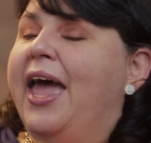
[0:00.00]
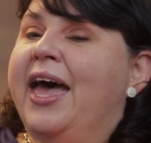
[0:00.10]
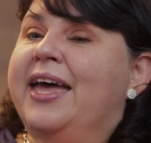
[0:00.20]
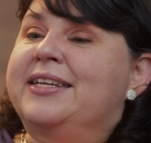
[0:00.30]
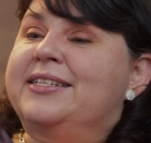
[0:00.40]

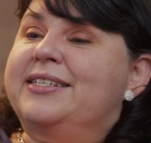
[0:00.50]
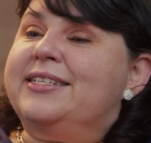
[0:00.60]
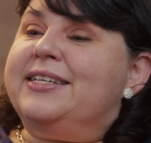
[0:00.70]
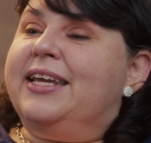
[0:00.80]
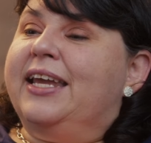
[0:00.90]

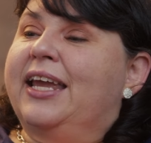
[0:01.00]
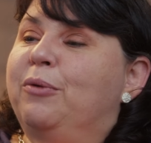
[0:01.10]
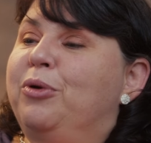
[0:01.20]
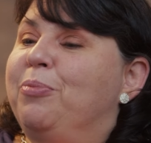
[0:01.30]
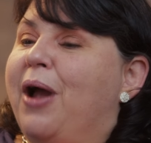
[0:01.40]
And
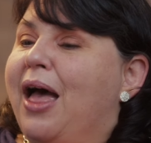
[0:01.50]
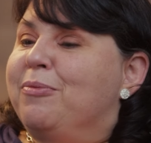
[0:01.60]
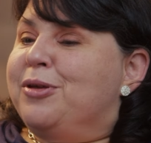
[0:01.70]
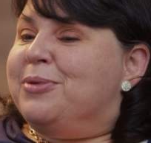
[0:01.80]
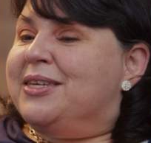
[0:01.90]
it would
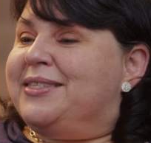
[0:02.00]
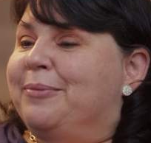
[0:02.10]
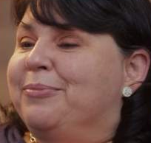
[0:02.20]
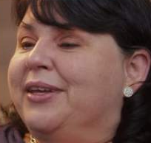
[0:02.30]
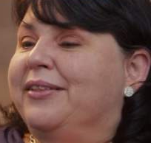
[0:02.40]
probably be
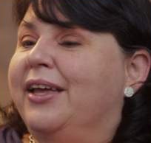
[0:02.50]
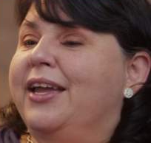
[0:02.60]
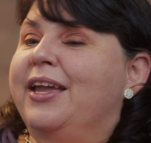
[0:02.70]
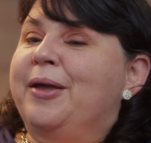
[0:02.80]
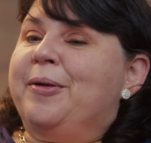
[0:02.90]
something
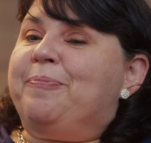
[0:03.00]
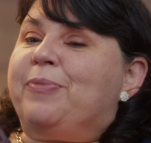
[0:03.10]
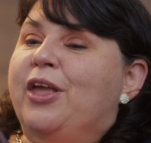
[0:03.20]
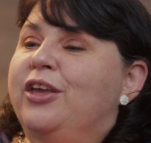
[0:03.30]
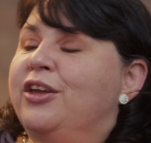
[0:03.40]
like,
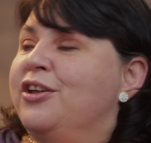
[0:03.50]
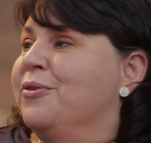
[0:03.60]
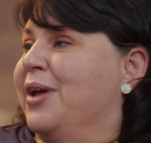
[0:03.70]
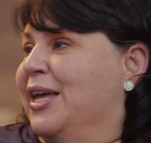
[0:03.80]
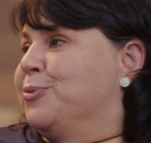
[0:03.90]
you
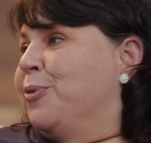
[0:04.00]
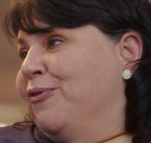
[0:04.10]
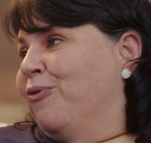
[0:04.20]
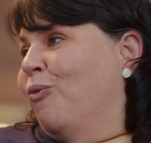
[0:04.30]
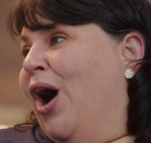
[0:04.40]
know, as
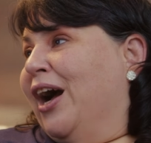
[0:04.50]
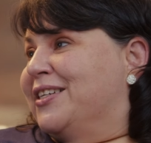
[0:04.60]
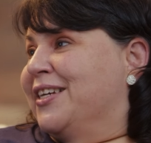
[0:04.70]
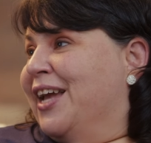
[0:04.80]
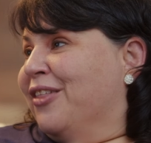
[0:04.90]
we've walked
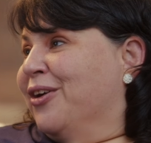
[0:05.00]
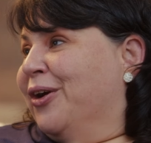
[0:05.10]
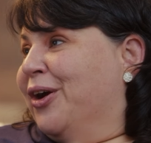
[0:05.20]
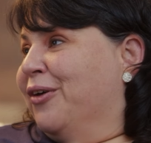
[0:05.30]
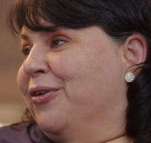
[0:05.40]

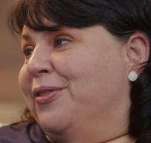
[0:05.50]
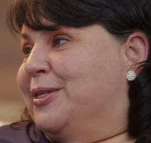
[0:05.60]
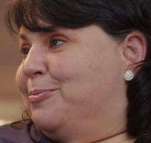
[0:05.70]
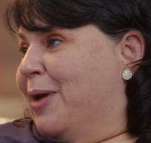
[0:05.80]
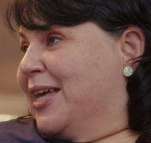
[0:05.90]
together over
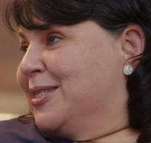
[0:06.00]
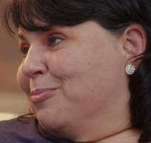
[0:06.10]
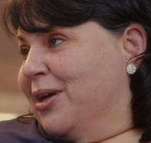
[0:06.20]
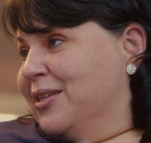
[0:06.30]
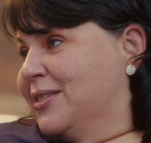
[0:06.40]
these past
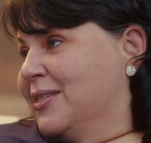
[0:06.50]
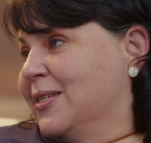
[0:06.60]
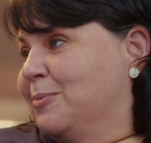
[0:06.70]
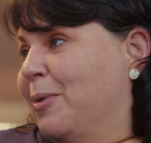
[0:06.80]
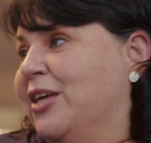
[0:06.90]
months,
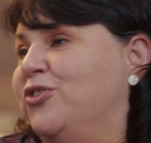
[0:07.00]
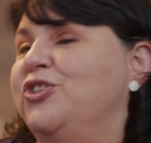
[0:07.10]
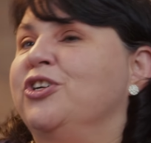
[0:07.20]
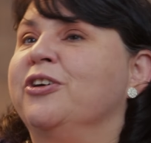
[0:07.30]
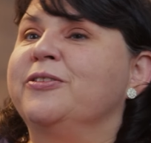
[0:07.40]
these
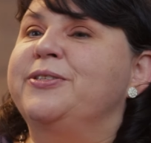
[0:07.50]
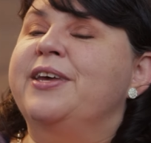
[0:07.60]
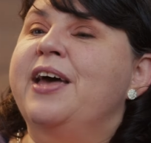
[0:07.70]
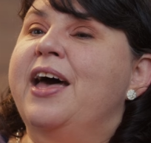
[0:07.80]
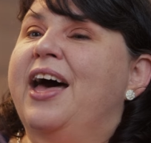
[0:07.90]
past
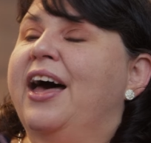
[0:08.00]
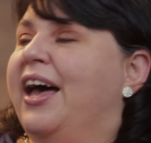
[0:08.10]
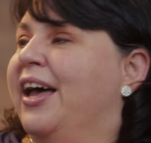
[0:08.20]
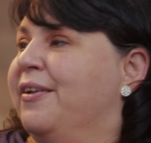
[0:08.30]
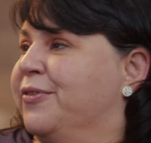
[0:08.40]
years,
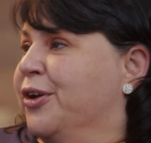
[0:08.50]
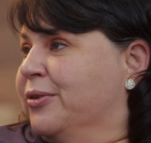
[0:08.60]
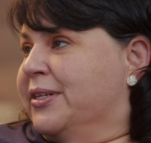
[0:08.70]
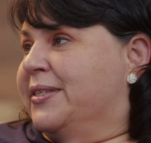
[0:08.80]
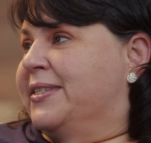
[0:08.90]
I've
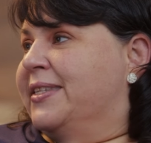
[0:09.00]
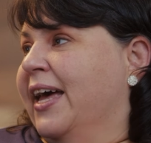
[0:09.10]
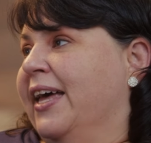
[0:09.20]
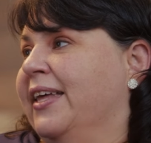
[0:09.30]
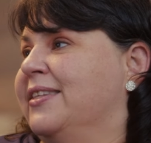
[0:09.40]
noticed
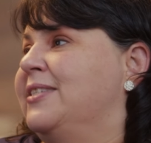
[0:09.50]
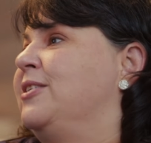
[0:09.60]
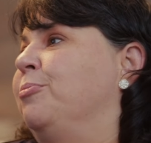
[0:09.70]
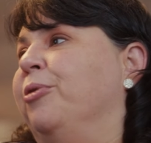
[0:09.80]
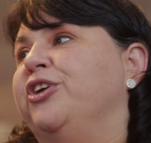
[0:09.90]
that this
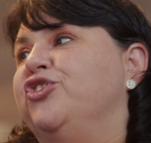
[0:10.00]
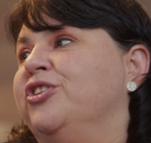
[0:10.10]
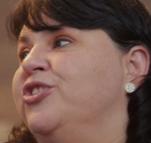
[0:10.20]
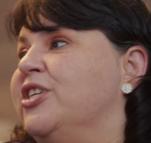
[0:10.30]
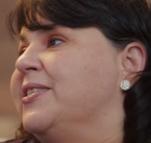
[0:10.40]

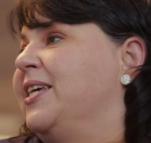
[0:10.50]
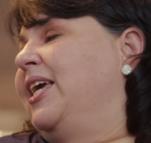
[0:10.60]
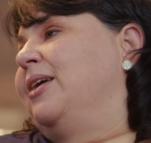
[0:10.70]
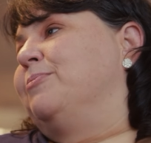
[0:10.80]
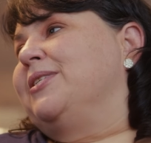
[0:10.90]
depression just
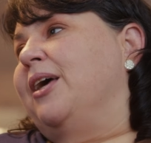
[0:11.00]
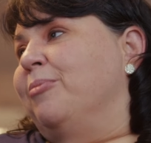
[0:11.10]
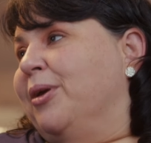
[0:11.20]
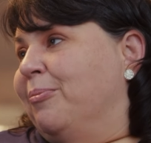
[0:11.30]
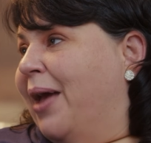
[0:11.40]
keeps
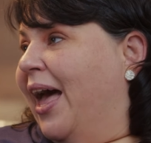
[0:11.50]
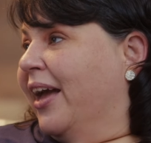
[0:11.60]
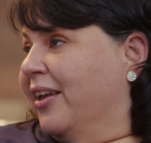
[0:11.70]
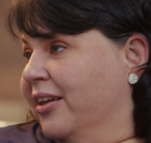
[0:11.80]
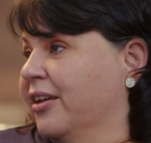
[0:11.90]
coming
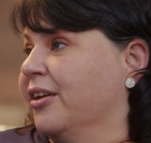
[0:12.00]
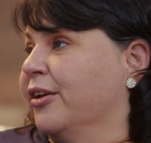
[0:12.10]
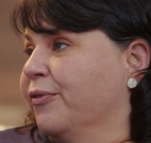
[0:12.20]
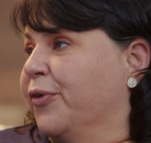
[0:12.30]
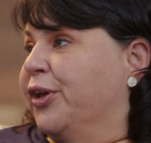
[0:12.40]
back
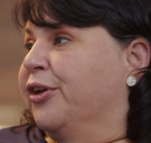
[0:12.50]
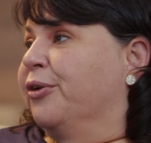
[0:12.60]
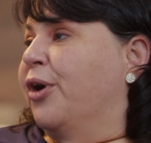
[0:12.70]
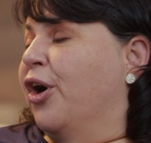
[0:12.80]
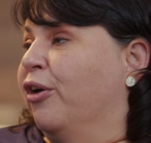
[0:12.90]
for
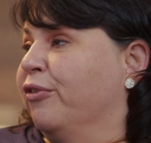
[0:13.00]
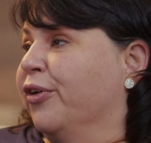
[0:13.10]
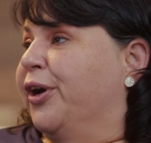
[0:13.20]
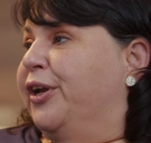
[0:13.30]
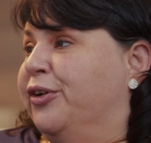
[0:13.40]
you
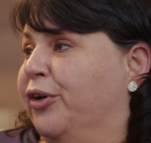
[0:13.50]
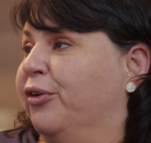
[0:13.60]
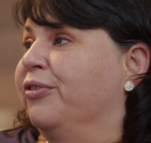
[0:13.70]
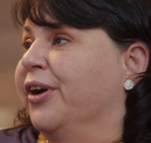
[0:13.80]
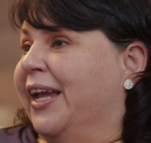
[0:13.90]
over and
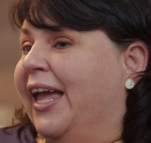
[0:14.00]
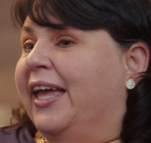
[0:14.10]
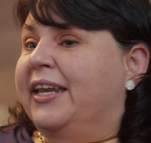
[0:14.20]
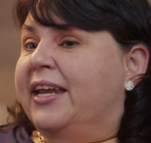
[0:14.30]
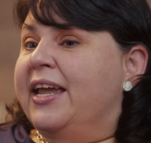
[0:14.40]
over
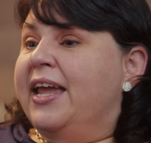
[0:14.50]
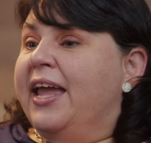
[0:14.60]
again.